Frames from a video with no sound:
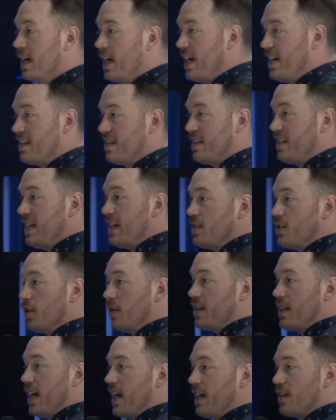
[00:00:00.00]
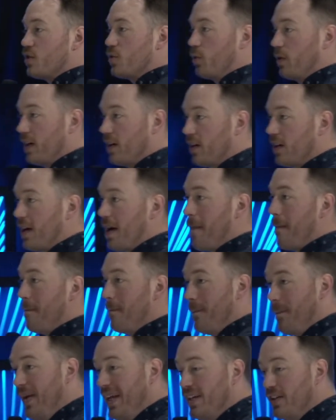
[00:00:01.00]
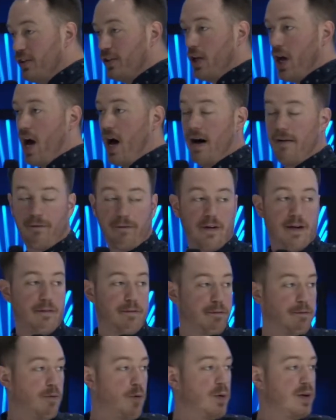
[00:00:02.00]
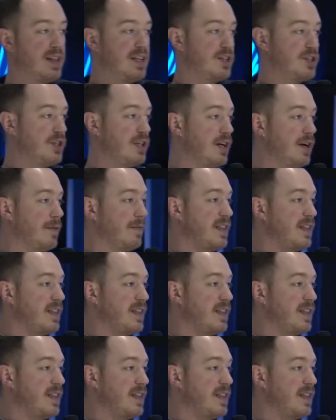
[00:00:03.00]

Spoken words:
is these are things we are going to build off of for this year.